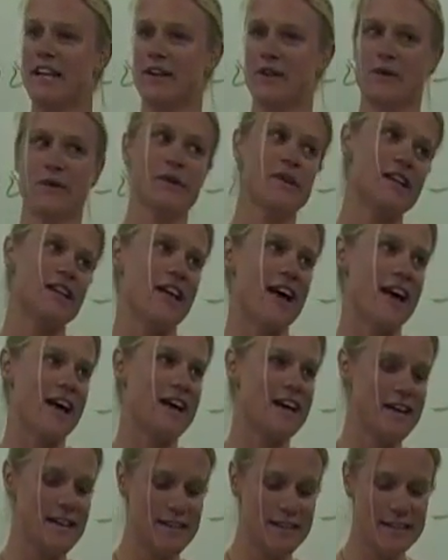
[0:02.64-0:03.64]
Hello,
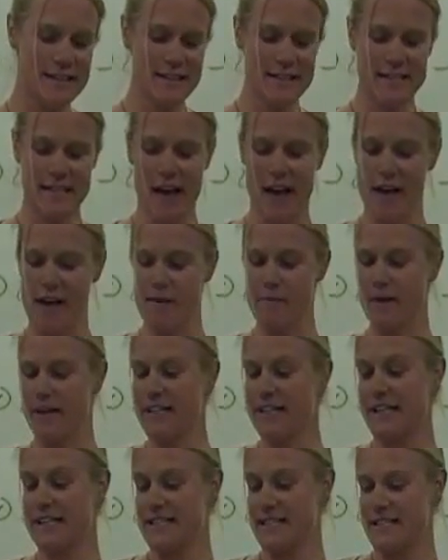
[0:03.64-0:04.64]
class.
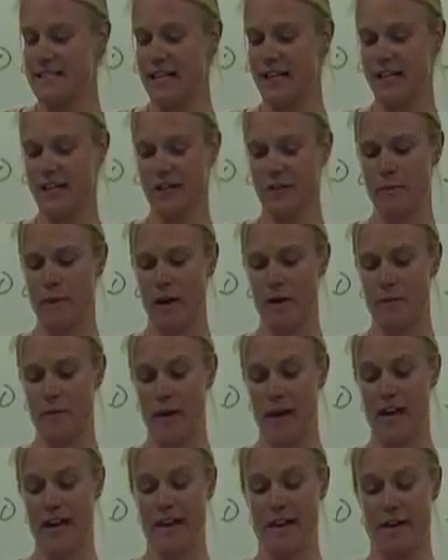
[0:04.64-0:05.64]
I'd like to tell you about
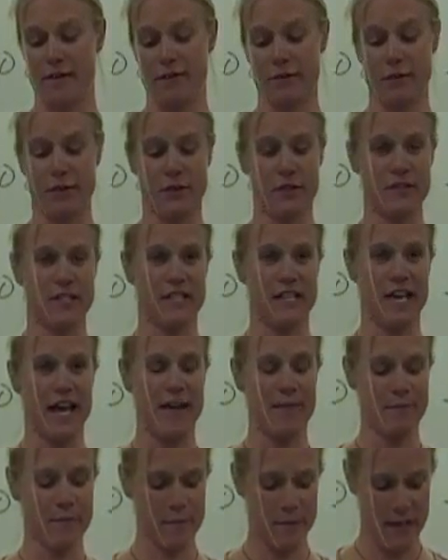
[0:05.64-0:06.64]
my folder
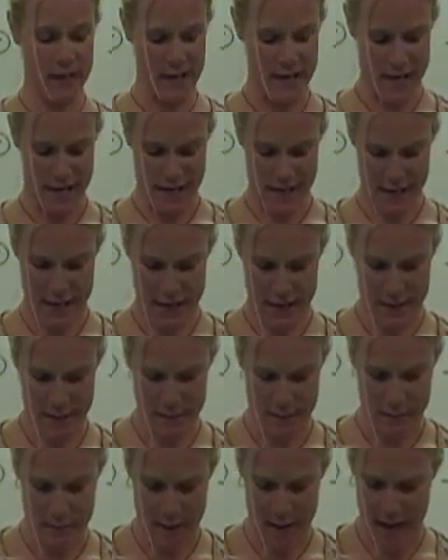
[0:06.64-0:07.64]
today.
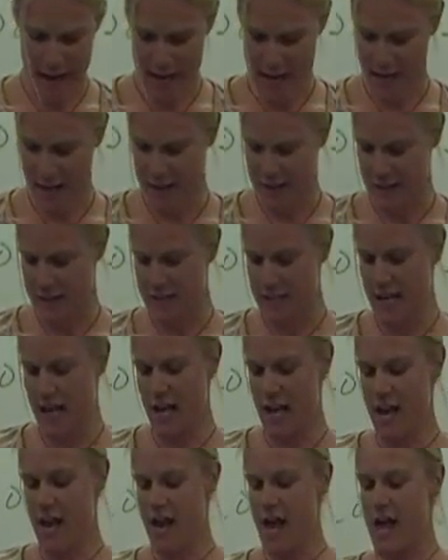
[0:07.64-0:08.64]
And
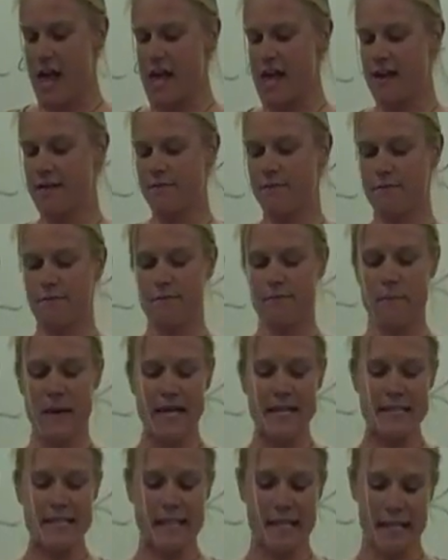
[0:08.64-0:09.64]

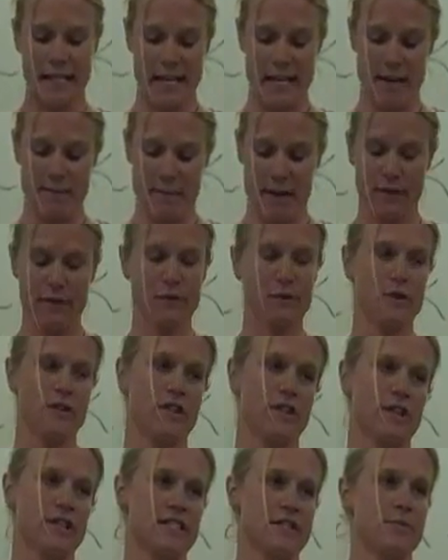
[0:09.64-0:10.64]
basically, my
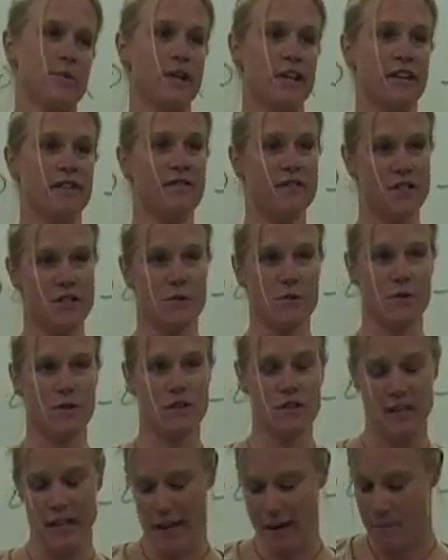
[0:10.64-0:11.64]
folder is pretty
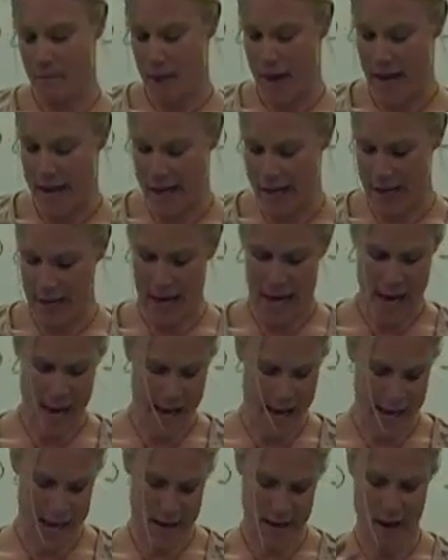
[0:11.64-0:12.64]
visual, like Mike.
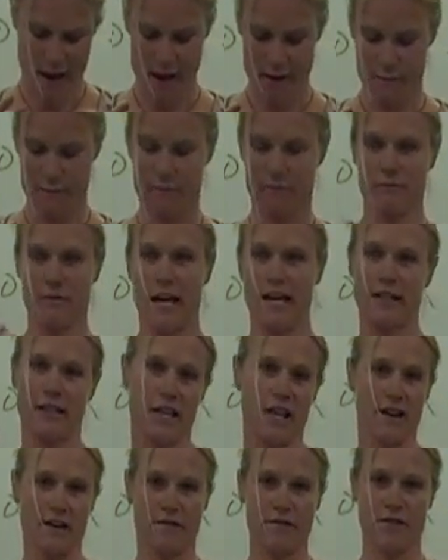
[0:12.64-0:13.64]
I
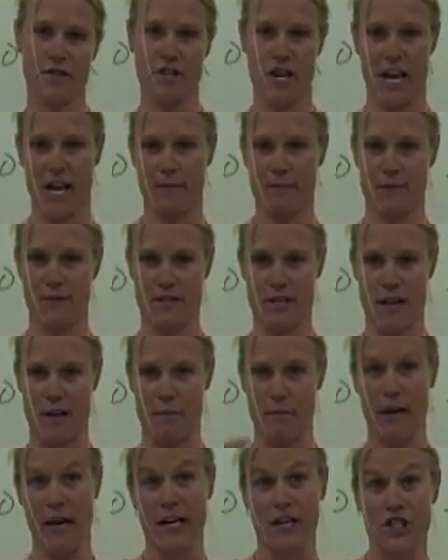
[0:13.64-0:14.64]
love shapes
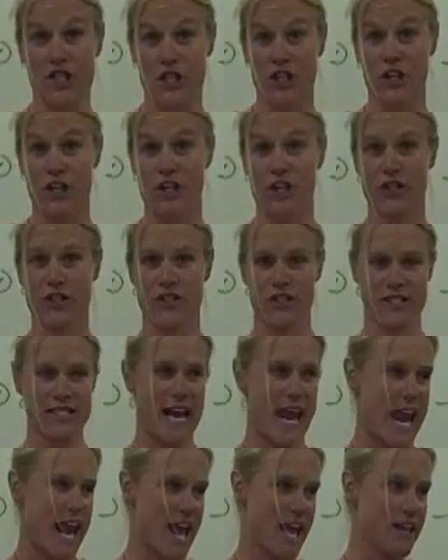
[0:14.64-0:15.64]
and pictures,
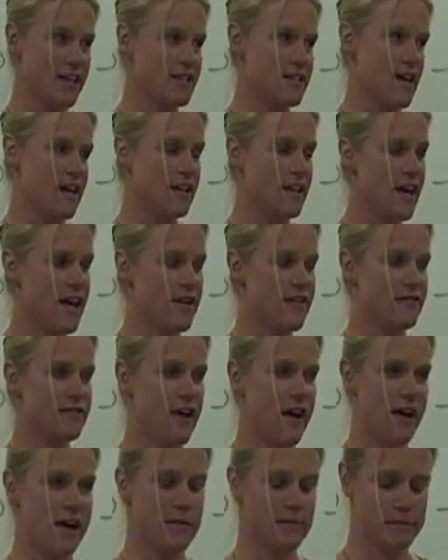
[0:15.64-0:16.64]
and I
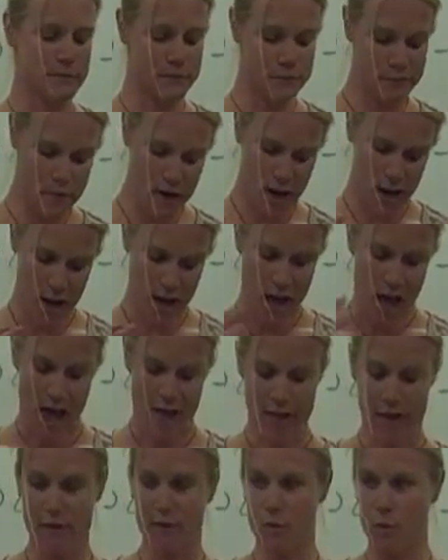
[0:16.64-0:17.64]

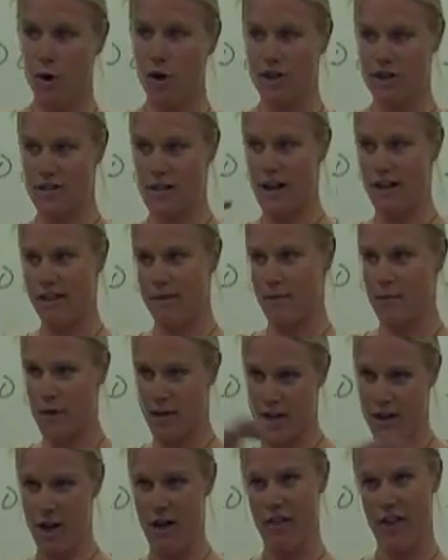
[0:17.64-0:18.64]
love words, and I love
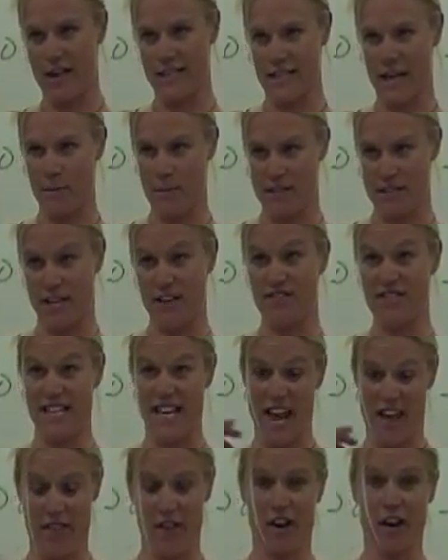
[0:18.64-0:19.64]
putting all that type of stuff
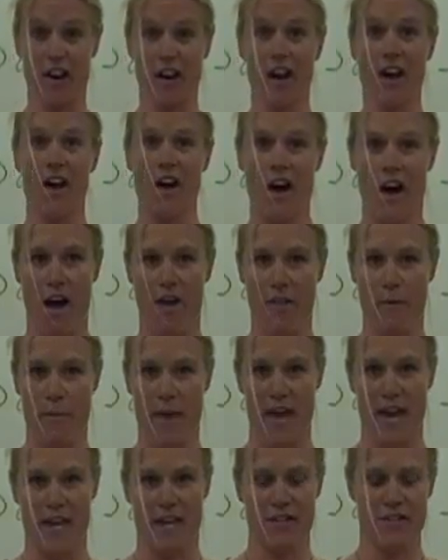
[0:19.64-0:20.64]
together on the
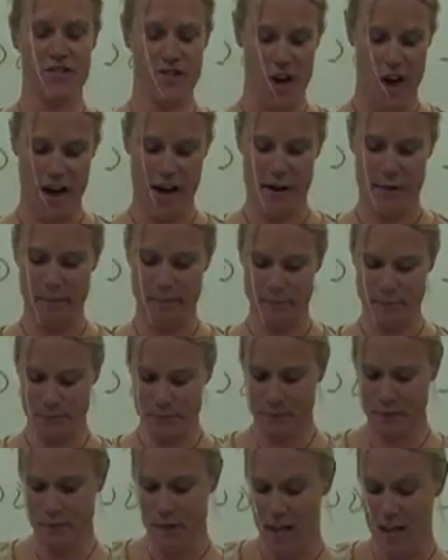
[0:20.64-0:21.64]
page.
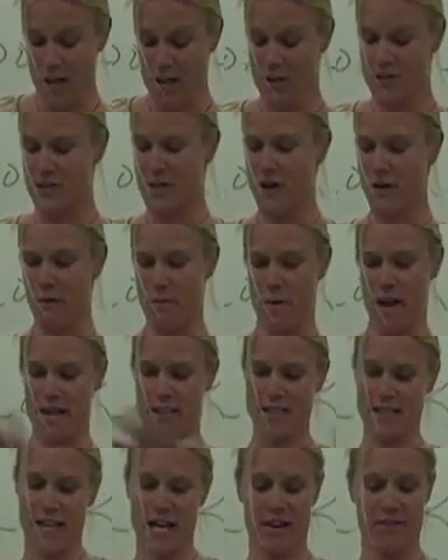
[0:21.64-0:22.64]
So
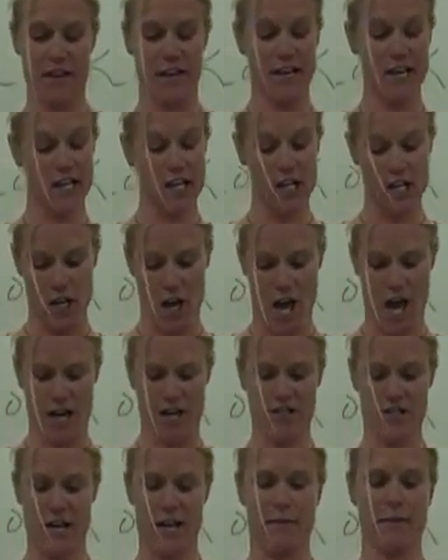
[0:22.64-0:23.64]
mine is kind of like a
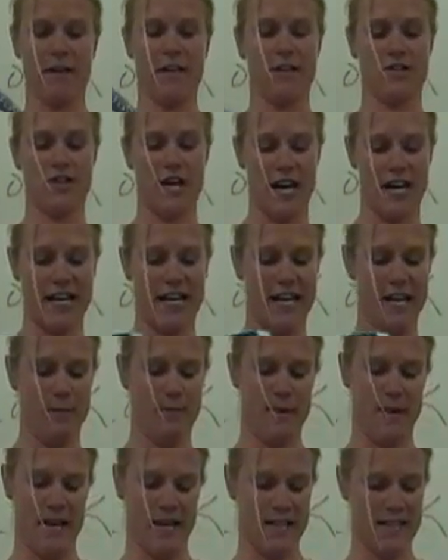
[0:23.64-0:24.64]
collage, and I'm going to try to
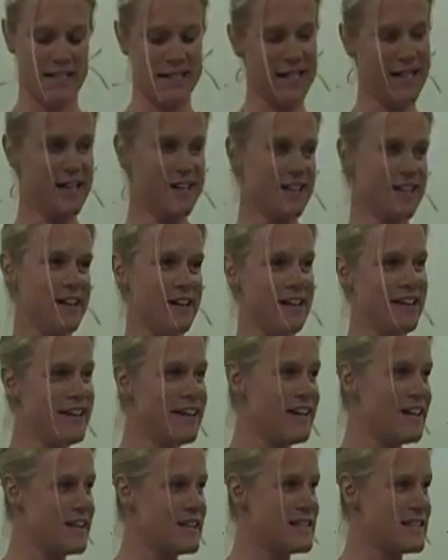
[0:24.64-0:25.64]
keep it
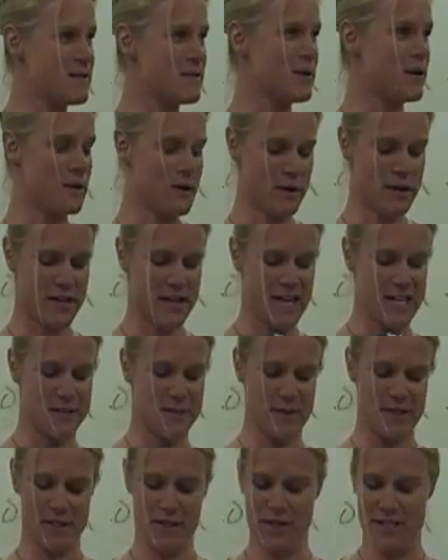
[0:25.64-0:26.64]
somewhat
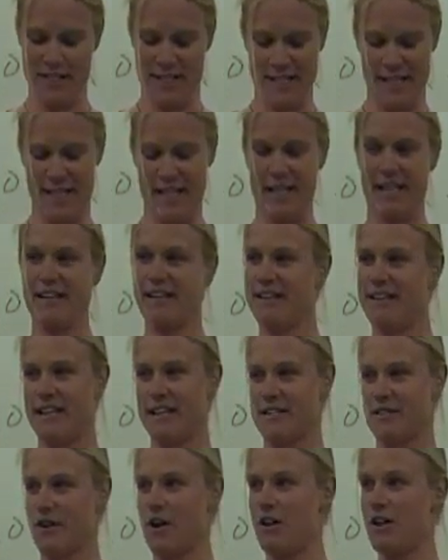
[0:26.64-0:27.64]
organized. As you can see,
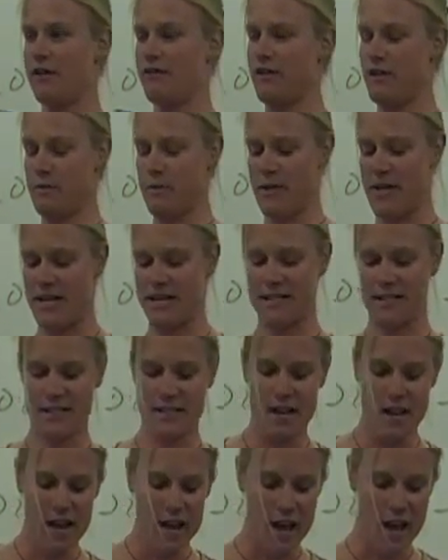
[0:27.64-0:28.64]
things are all over the
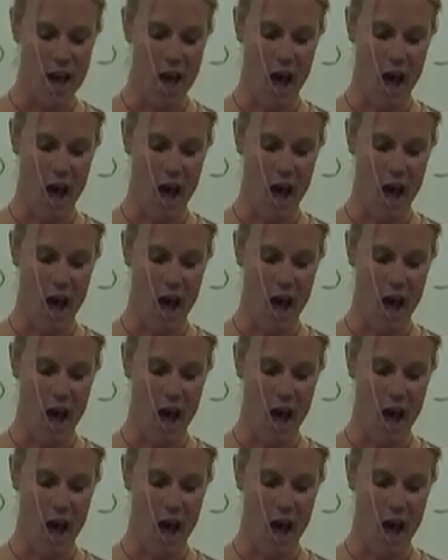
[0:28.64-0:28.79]
place.